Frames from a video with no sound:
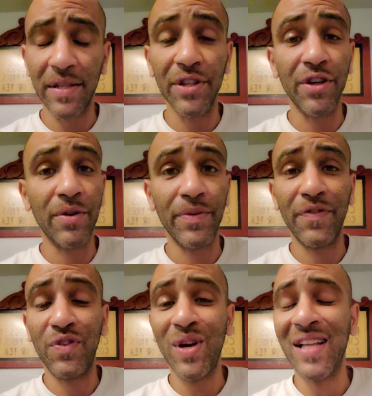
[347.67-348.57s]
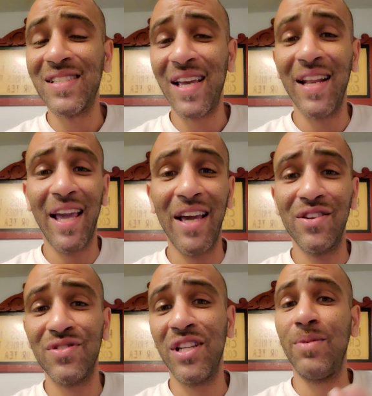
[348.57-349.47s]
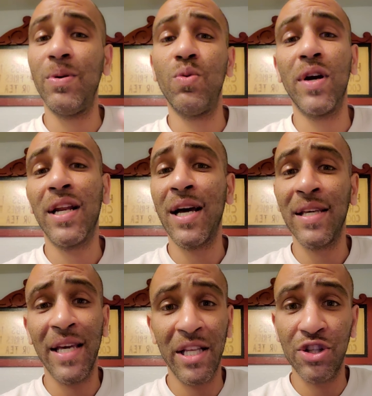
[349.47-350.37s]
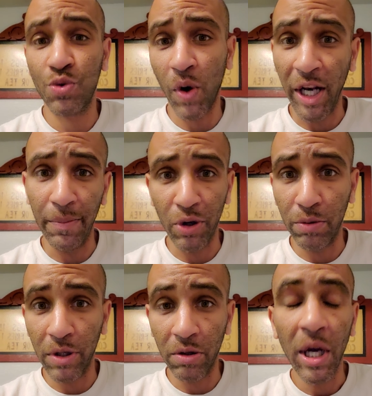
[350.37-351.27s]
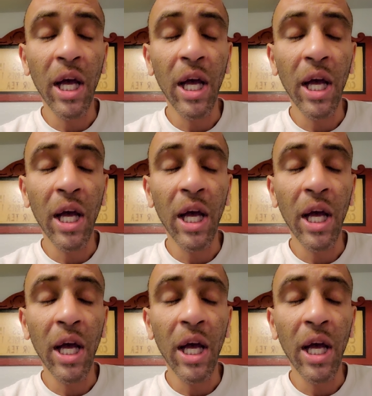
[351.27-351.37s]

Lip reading: you know, if you got 10 haters, you need to be working on getting 20, boo-boo.